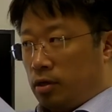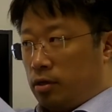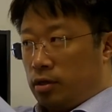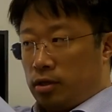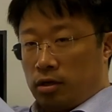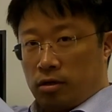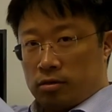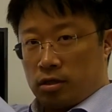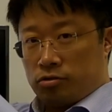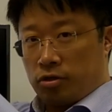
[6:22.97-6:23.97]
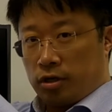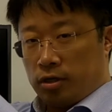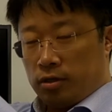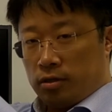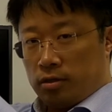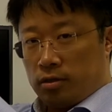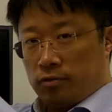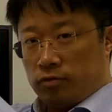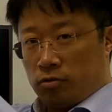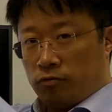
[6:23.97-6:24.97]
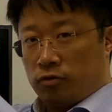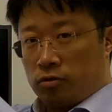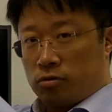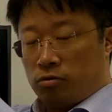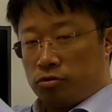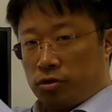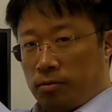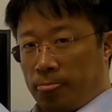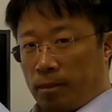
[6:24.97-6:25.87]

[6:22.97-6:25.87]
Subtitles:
And then they concentrate it of the overall solution.